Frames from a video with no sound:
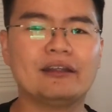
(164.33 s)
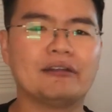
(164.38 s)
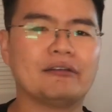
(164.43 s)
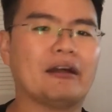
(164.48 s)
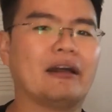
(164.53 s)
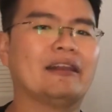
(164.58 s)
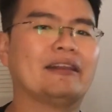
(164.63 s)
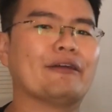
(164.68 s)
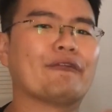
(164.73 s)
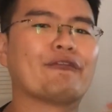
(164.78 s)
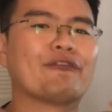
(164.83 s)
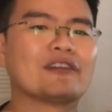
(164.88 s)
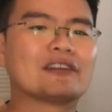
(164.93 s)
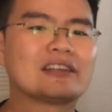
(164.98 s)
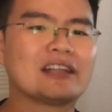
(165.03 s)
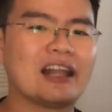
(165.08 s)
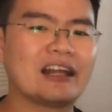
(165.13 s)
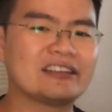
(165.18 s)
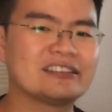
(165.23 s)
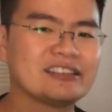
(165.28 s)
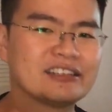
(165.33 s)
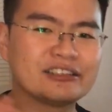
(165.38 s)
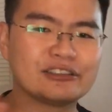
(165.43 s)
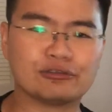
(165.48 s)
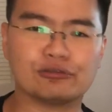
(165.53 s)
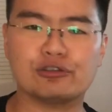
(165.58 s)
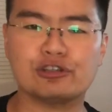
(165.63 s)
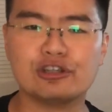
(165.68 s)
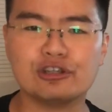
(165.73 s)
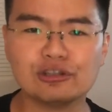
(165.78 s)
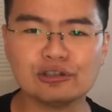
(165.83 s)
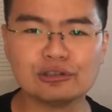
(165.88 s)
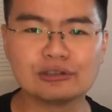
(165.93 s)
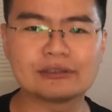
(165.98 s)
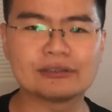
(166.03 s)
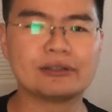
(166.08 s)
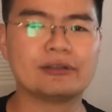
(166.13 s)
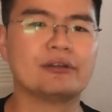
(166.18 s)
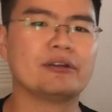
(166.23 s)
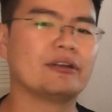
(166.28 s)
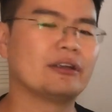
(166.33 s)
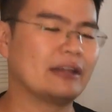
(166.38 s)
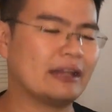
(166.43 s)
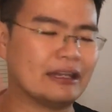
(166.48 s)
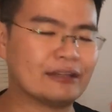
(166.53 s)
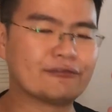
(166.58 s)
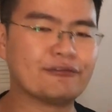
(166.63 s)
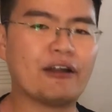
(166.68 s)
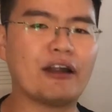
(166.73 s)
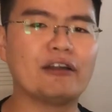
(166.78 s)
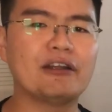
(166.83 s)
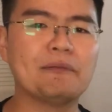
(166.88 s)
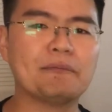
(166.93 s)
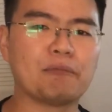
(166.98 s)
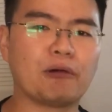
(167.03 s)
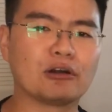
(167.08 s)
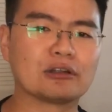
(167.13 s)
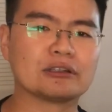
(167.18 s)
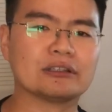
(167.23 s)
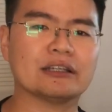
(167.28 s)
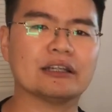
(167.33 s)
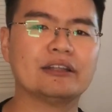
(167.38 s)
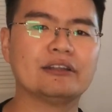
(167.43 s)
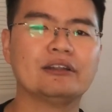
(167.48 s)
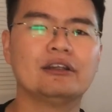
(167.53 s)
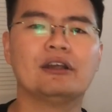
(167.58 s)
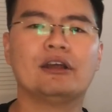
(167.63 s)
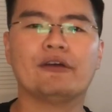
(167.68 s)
right, the fertilizers to use is very important